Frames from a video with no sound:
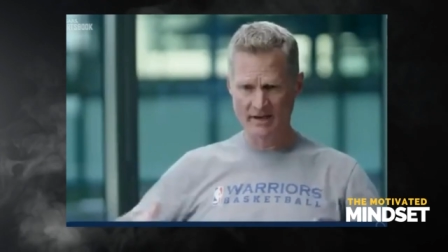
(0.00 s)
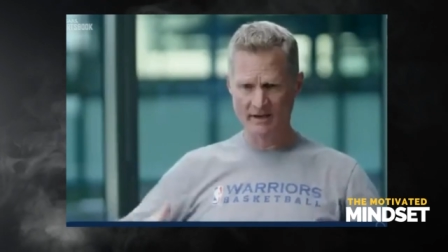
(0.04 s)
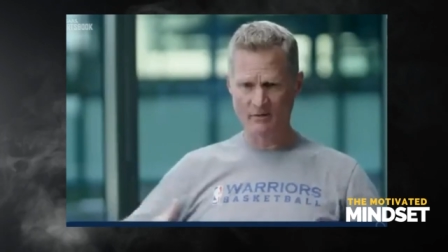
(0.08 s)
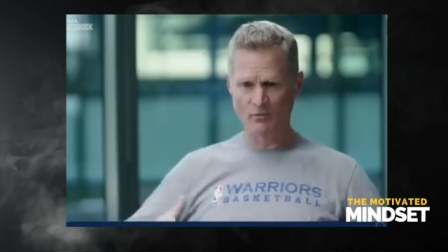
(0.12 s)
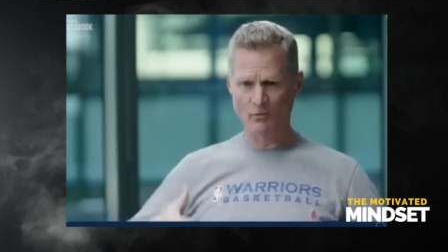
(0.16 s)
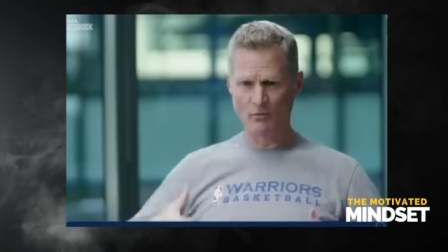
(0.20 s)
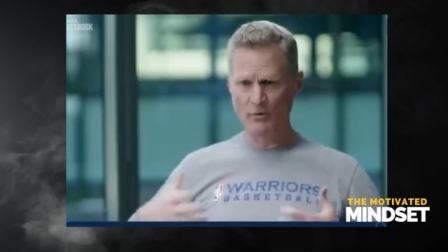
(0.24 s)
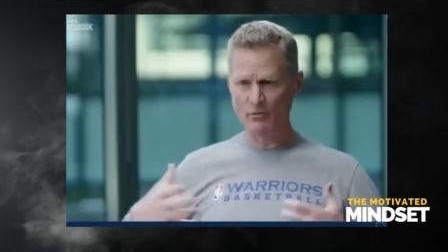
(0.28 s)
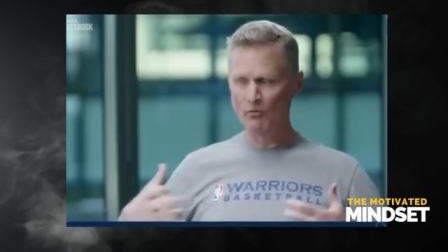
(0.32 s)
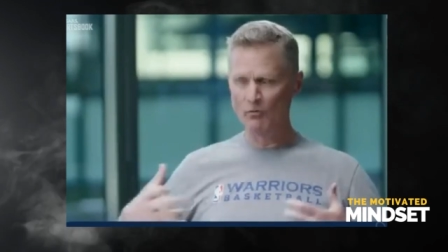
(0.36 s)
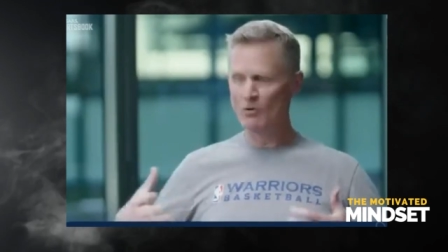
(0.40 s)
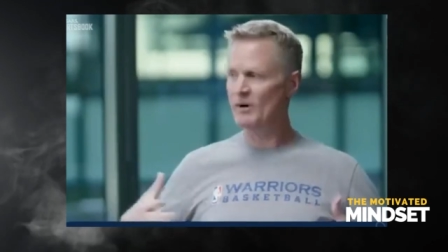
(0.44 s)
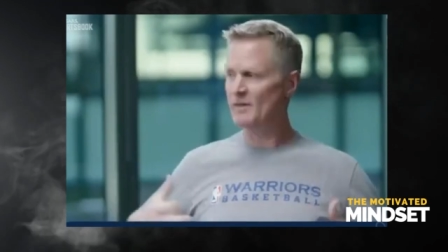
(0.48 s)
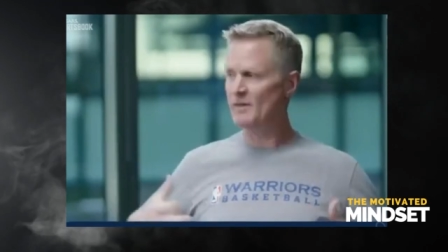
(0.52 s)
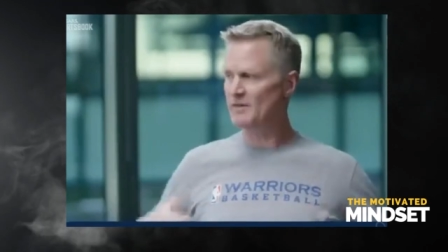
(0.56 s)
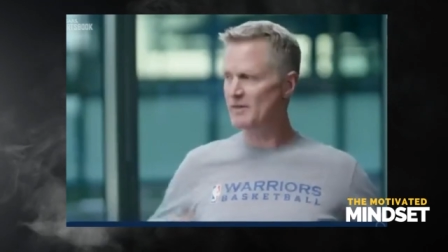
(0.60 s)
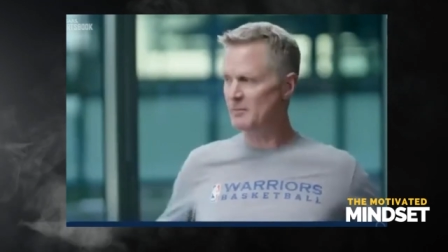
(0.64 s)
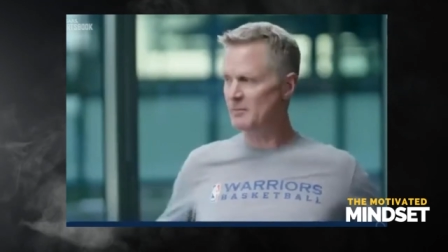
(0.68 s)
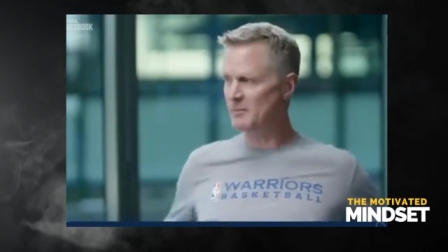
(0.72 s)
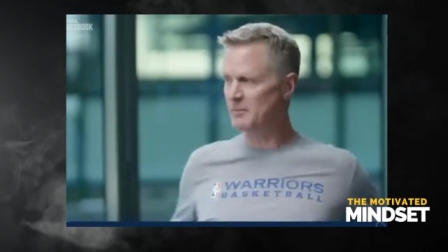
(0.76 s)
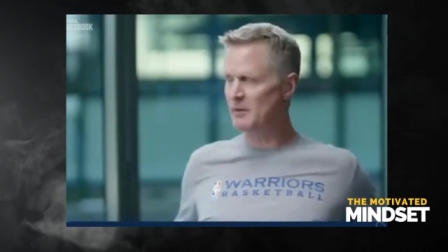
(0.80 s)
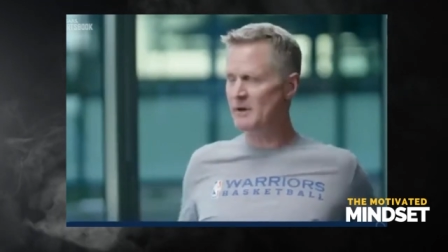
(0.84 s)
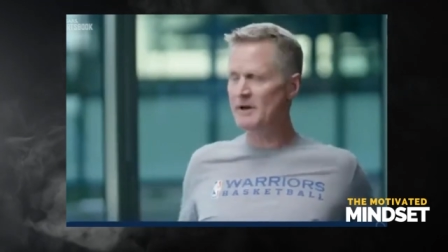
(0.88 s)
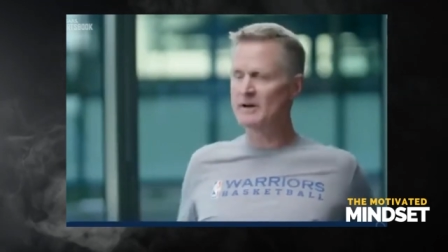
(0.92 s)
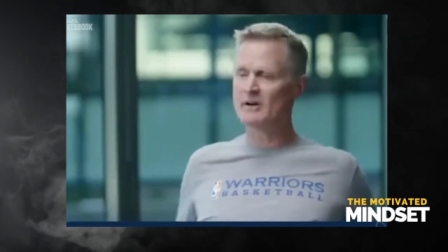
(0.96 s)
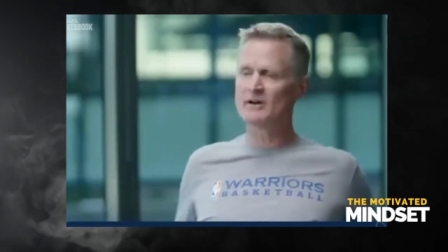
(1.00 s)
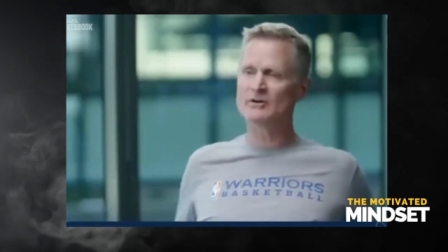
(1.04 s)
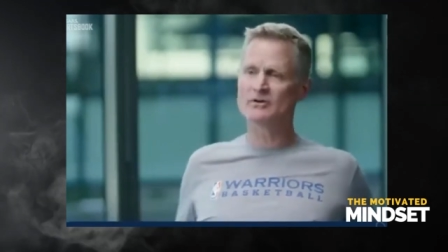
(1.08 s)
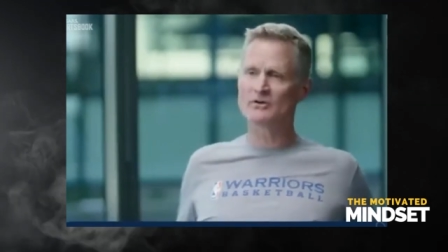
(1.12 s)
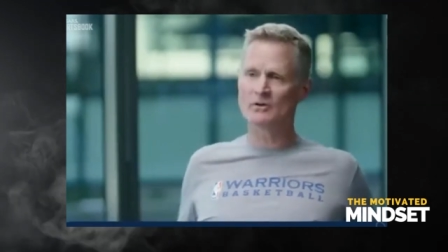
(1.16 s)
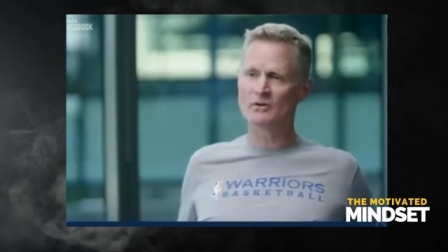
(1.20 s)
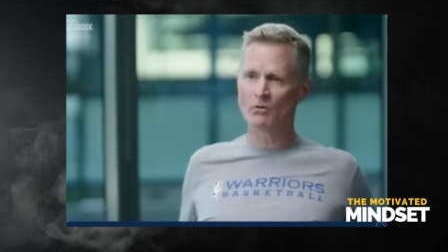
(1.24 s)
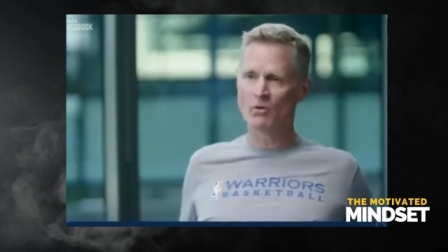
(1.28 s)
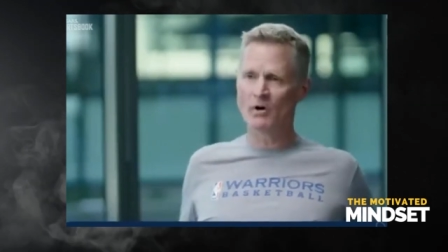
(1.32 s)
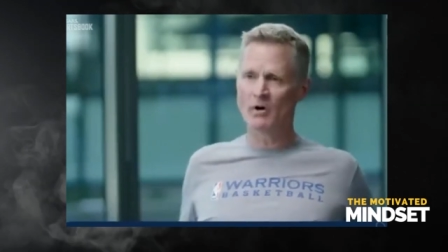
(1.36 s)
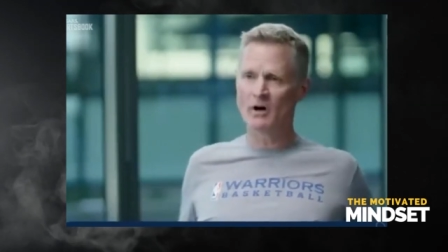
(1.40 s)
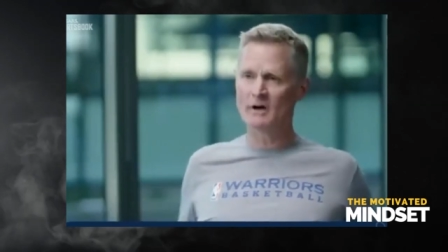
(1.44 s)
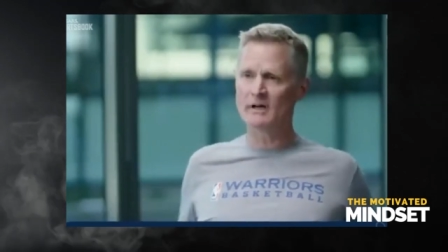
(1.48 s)
eh, we want the players
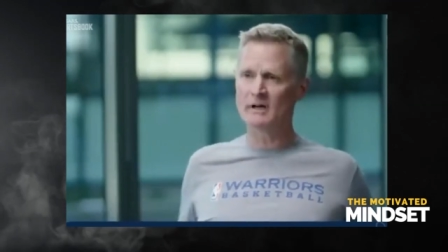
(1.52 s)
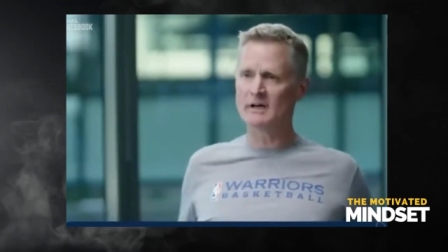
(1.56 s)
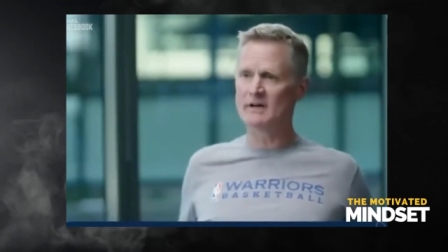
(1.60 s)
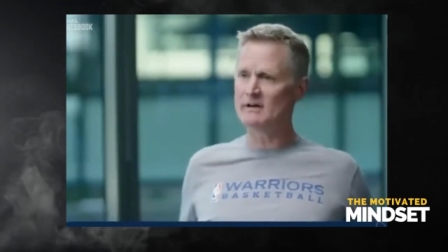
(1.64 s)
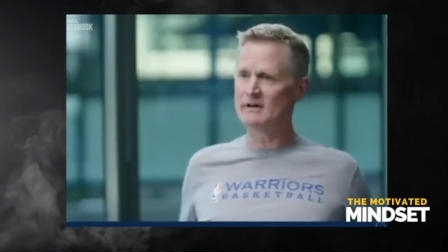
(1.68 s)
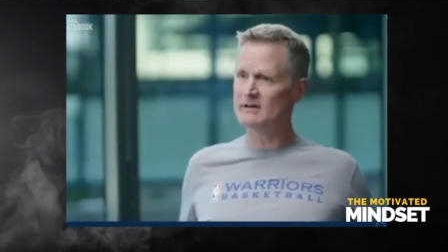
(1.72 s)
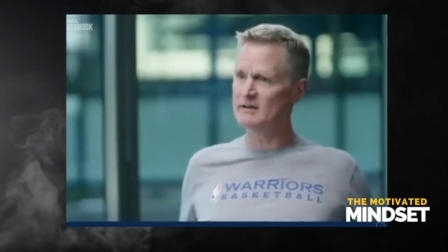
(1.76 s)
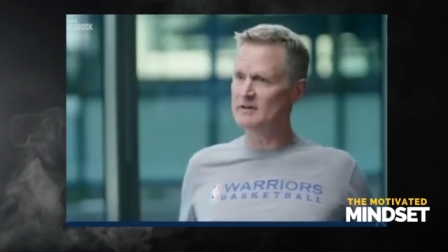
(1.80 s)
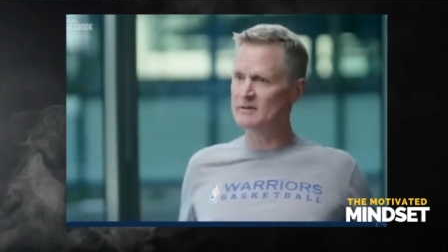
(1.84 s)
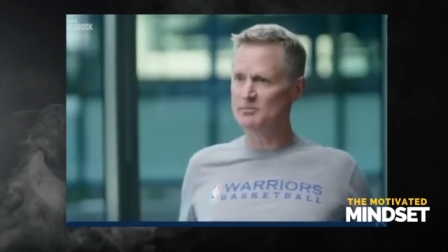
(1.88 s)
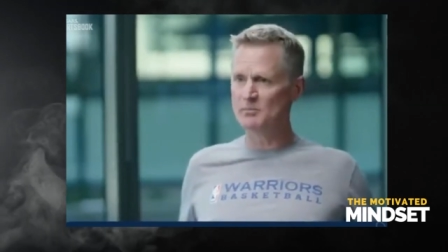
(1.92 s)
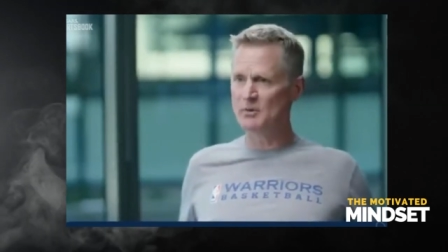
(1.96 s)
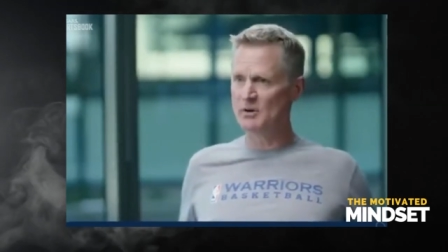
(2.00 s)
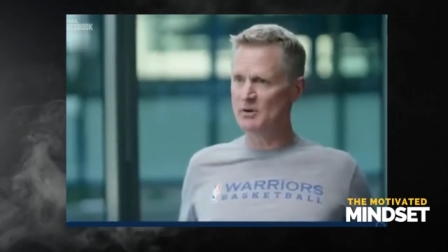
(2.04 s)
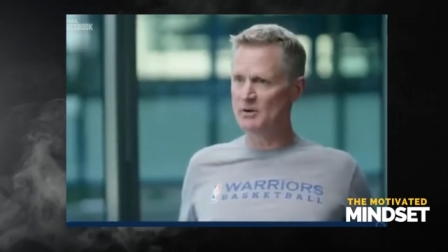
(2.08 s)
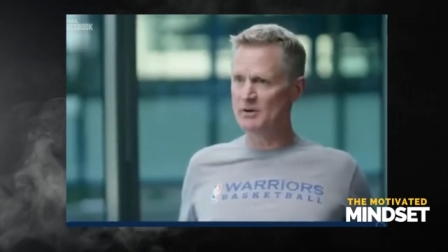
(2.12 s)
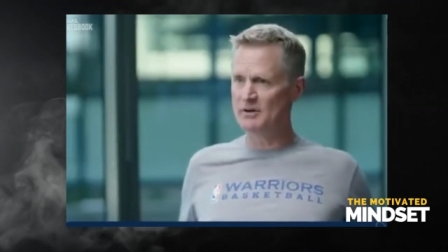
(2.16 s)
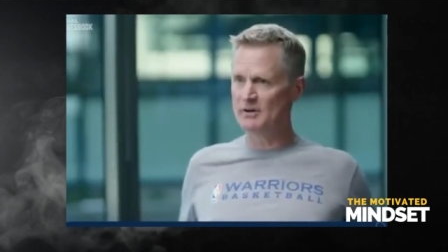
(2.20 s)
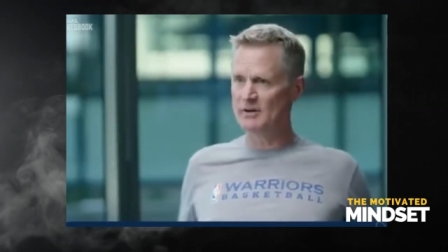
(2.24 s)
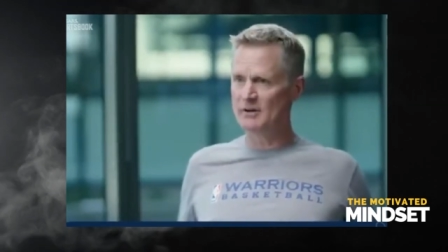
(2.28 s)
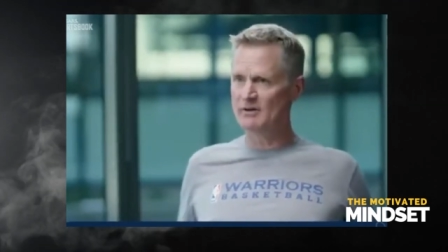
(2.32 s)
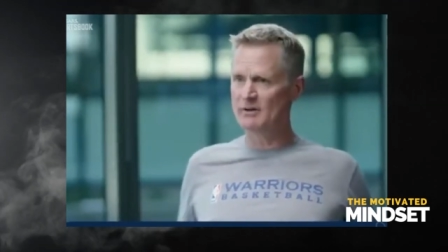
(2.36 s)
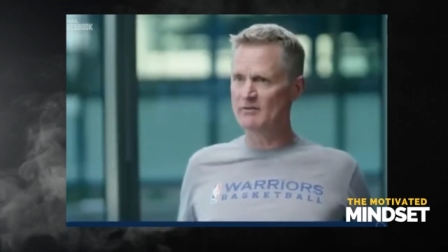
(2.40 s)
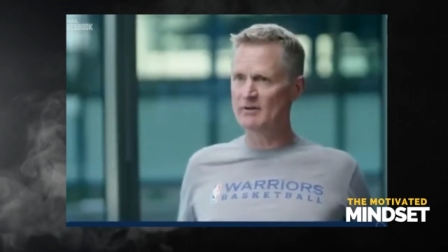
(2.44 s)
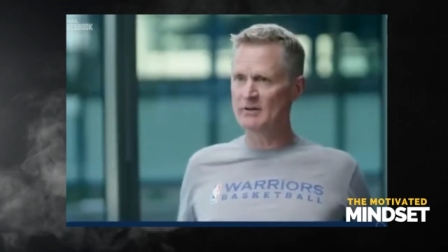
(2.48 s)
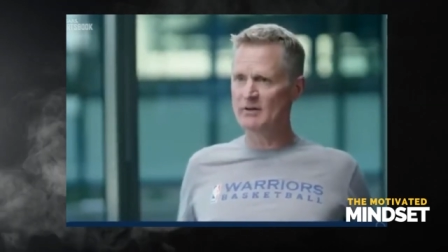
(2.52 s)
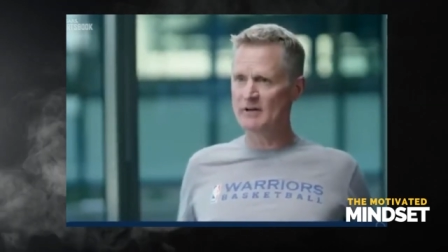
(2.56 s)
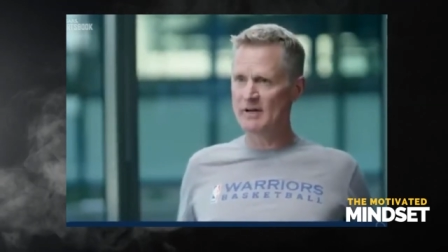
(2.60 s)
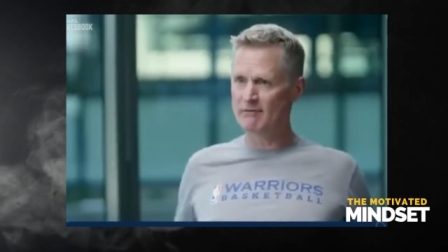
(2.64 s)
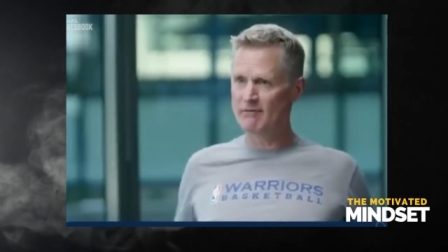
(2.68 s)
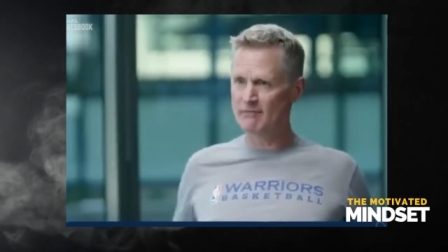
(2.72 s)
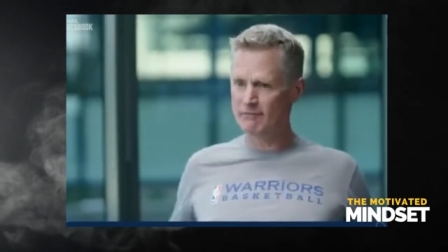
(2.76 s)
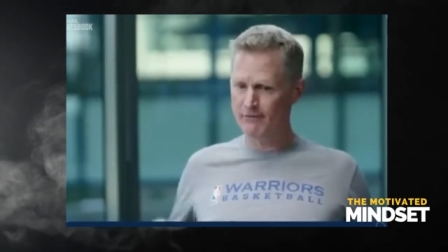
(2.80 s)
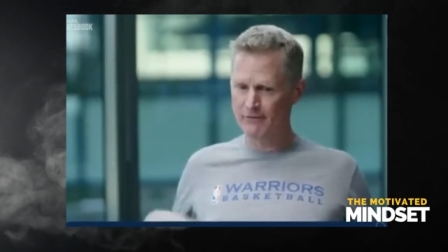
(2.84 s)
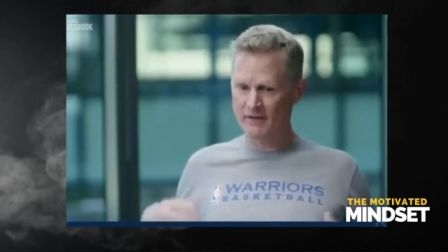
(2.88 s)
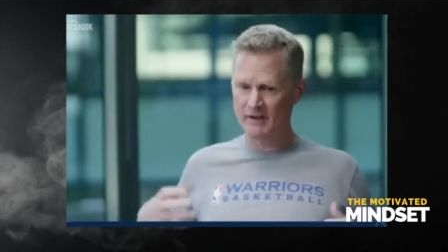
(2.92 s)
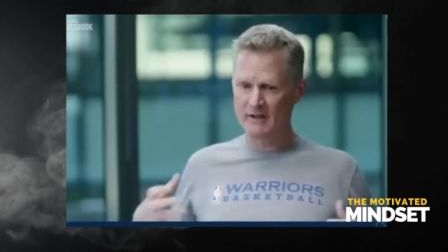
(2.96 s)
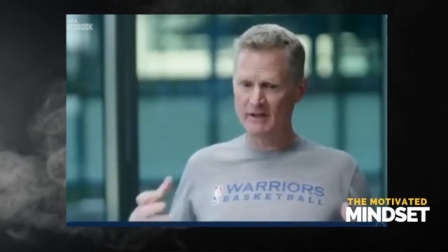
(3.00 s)
to walk into this building every day
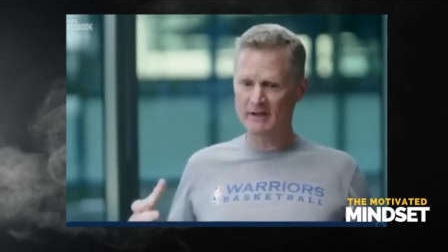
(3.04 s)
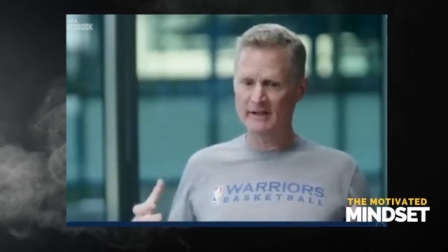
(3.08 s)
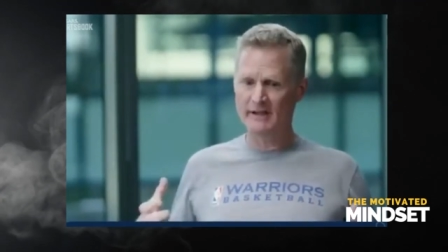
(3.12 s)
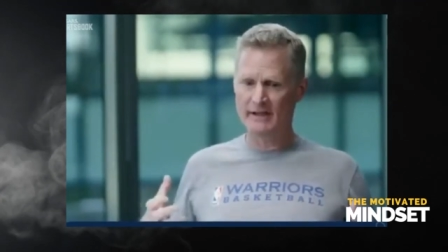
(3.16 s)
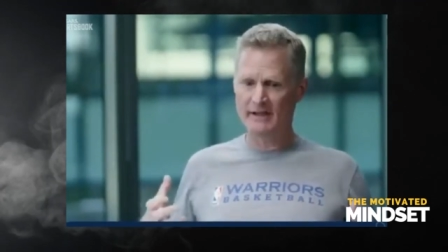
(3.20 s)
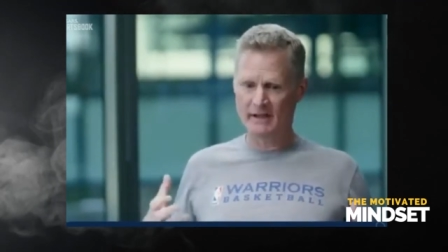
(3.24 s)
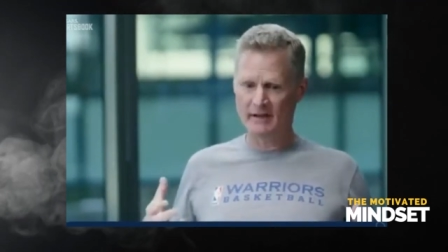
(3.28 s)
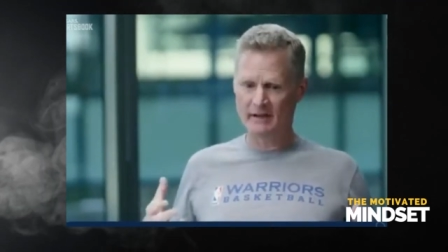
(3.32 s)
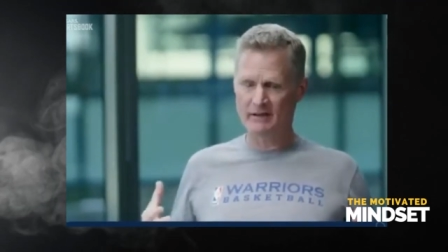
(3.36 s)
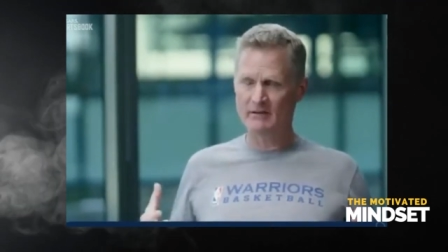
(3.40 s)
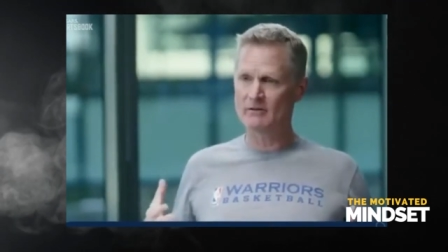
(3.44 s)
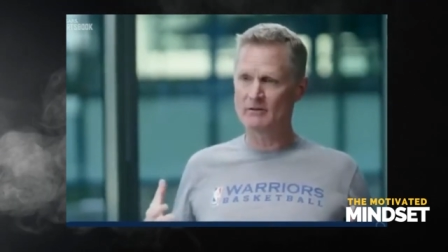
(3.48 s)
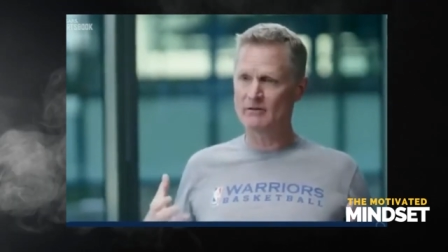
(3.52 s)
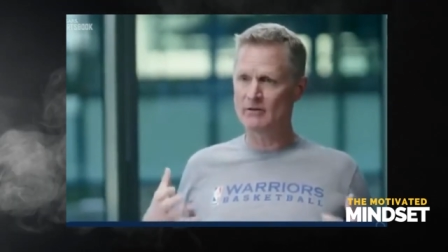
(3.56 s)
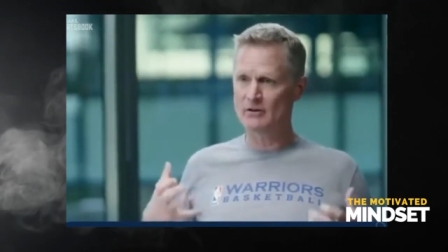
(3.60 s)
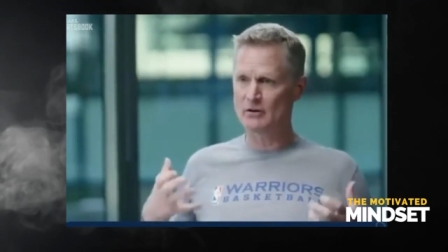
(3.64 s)
feeling